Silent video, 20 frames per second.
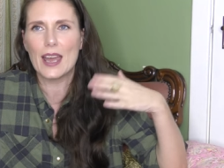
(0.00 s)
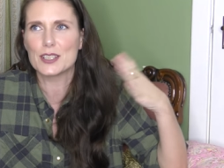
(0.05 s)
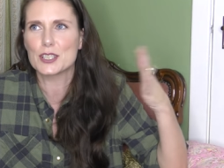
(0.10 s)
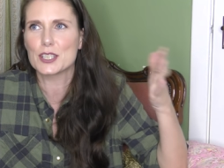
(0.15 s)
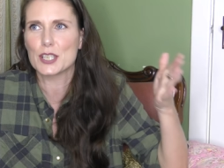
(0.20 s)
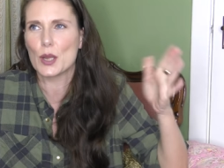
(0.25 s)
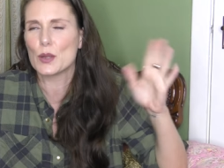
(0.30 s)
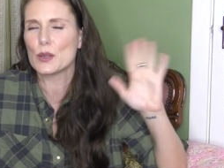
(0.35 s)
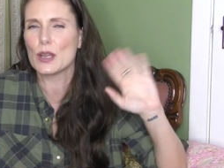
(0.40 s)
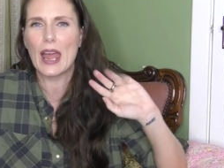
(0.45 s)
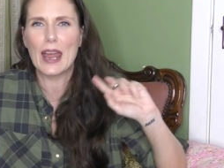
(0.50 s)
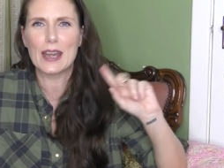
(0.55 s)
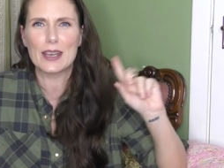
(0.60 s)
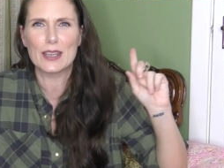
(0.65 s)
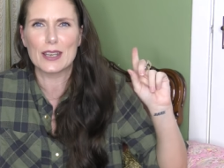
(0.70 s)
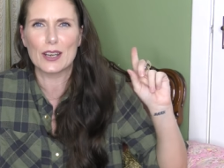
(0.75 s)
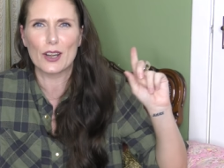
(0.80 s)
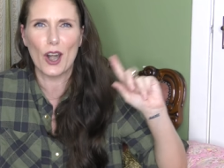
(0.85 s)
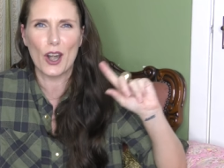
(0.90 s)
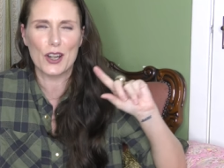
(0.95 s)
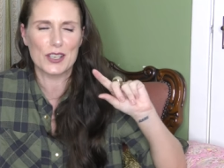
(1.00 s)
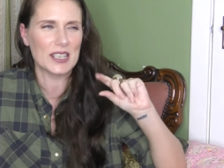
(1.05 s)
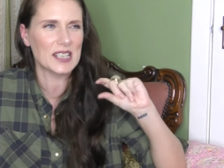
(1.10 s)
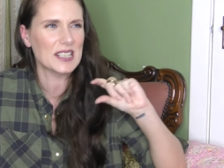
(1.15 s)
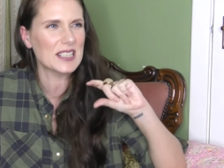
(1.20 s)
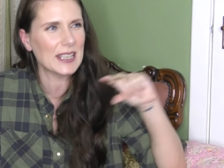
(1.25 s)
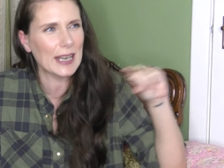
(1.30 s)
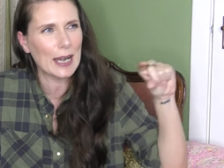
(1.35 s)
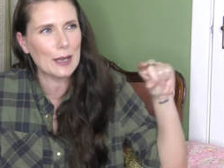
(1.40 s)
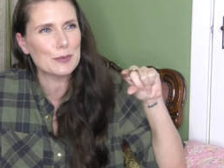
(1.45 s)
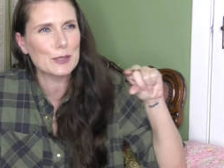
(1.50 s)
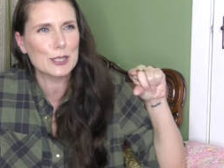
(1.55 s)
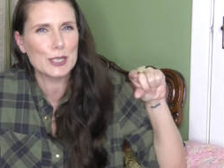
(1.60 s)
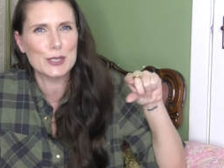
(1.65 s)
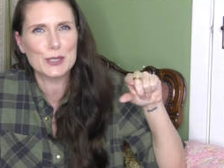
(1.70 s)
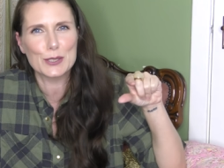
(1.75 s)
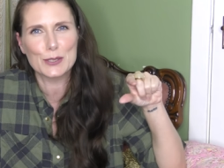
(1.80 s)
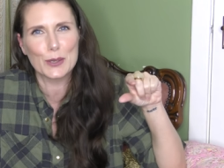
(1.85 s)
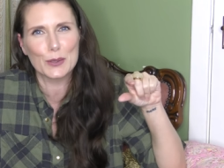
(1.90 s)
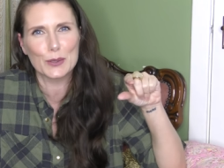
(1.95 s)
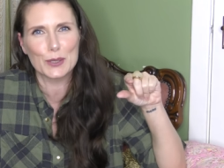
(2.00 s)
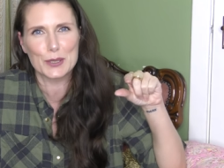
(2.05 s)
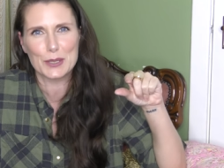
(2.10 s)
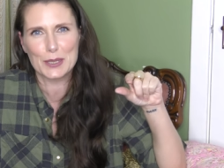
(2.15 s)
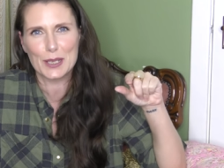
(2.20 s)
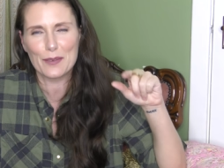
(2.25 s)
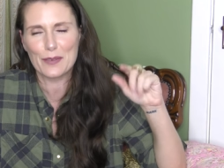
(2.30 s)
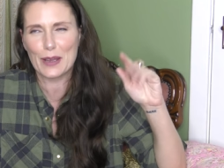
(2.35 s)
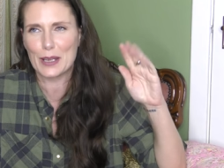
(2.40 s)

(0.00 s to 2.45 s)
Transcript: so and there are descriptions and all stuff.